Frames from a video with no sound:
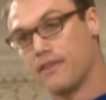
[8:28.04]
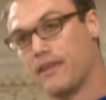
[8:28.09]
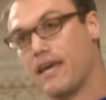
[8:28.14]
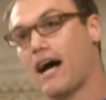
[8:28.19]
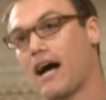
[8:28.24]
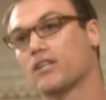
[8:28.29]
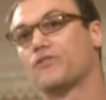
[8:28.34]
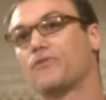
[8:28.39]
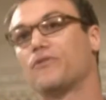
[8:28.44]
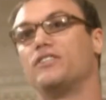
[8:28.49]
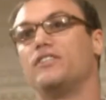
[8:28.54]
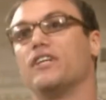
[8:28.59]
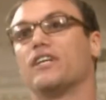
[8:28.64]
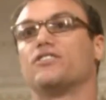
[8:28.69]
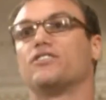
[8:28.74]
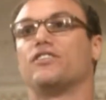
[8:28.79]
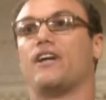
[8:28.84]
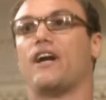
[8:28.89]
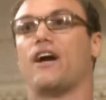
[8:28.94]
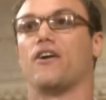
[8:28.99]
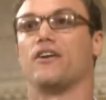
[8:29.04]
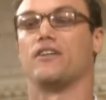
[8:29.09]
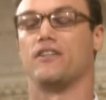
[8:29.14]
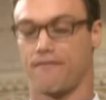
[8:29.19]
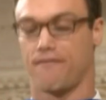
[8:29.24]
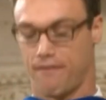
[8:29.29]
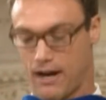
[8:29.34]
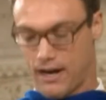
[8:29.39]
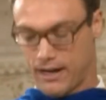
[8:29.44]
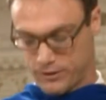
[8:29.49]
The Oxford Dictionary
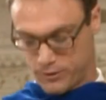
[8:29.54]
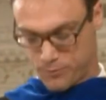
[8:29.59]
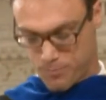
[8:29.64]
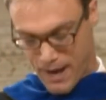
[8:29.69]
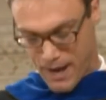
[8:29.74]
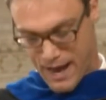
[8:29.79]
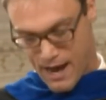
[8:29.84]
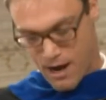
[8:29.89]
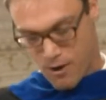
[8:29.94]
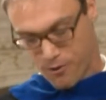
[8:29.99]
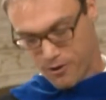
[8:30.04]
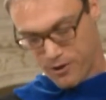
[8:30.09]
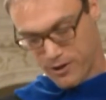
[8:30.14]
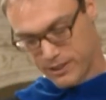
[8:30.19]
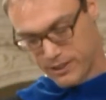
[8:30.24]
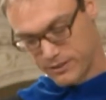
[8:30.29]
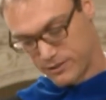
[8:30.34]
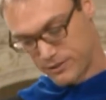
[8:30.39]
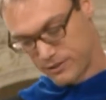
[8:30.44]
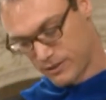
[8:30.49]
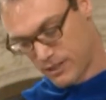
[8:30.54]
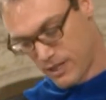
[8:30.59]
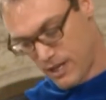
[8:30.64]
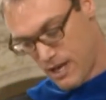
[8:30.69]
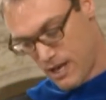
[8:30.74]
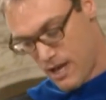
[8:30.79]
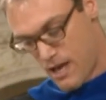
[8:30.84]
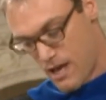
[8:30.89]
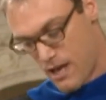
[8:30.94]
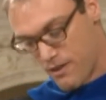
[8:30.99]
defines power as
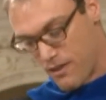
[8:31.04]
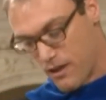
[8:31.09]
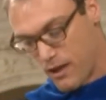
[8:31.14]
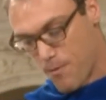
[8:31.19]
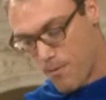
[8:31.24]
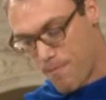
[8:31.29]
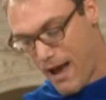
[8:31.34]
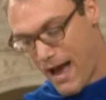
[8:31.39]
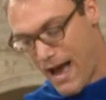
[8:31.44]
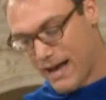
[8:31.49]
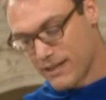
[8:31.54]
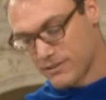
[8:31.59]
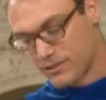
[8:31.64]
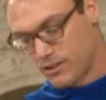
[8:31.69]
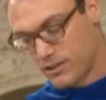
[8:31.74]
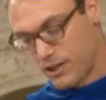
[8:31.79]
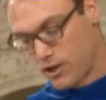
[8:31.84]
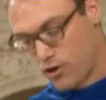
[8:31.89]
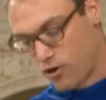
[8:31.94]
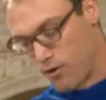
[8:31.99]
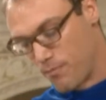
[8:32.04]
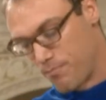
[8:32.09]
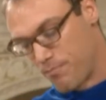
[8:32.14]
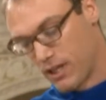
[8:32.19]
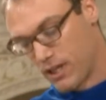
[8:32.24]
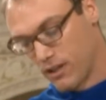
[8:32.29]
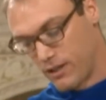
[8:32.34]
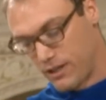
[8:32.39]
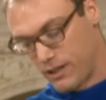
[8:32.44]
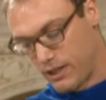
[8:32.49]
the capacity or
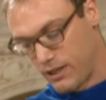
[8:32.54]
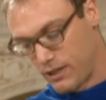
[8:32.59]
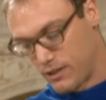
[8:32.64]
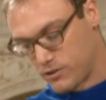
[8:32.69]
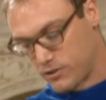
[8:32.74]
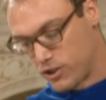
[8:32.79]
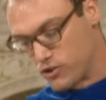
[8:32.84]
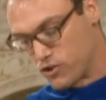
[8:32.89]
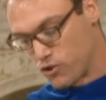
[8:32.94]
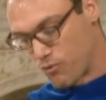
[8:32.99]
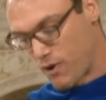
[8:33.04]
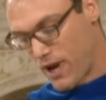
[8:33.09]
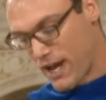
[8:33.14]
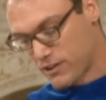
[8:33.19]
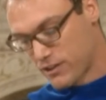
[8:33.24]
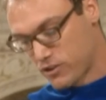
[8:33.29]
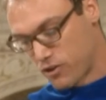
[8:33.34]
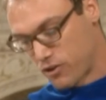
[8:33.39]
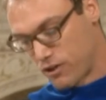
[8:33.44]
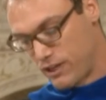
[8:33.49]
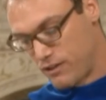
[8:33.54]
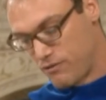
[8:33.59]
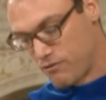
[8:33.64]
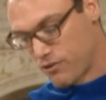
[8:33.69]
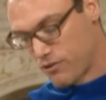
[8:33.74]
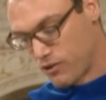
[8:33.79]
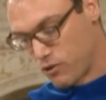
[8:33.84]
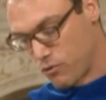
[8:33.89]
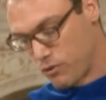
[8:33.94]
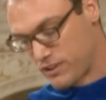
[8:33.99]
ability to direct or
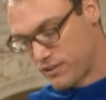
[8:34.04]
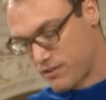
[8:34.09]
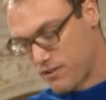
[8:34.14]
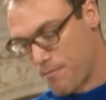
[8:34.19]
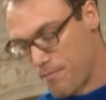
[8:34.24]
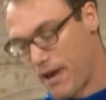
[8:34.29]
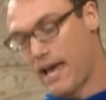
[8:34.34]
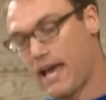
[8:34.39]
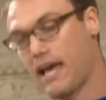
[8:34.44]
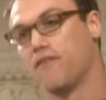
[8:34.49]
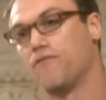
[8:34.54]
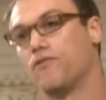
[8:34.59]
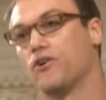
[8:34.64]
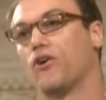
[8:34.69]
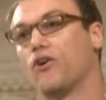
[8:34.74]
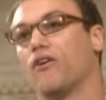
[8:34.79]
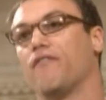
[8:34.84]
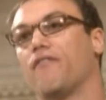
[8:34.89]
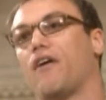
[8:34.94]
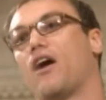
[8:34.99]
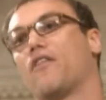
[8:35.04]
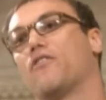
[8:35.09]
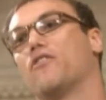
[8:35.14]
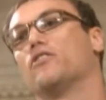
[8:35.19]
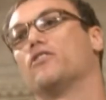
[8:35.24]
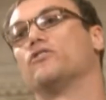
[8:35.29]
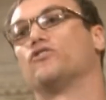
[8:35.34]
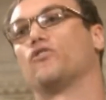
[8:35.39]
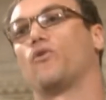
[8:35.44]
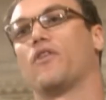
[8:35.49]
influence the behavior of
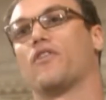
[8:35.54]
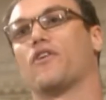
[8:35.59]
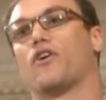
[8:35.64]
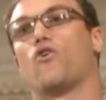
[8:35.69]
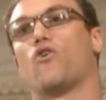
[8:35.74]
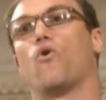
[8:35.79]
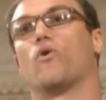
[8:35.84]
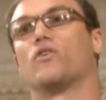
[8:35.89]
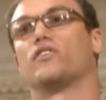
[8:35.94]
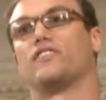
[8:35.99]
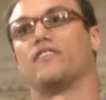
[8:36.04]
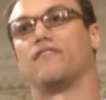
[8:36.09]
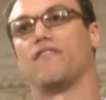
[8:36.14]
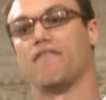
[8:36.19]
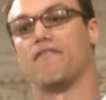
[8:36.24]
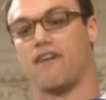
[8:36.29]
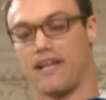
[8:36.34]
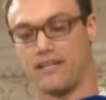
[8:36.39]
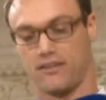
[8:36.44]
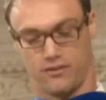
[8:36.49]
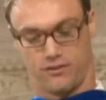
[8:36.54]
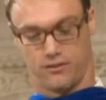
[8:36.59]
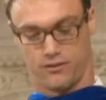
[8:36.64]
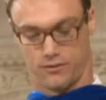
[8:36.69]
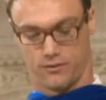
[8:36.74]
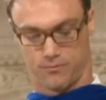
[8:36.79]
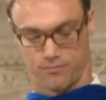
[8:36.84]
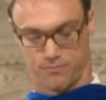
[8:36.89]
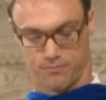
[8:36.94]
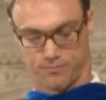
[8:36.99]
others or the course of
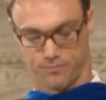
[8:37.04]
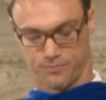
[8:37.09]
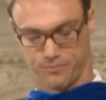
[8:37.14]
events.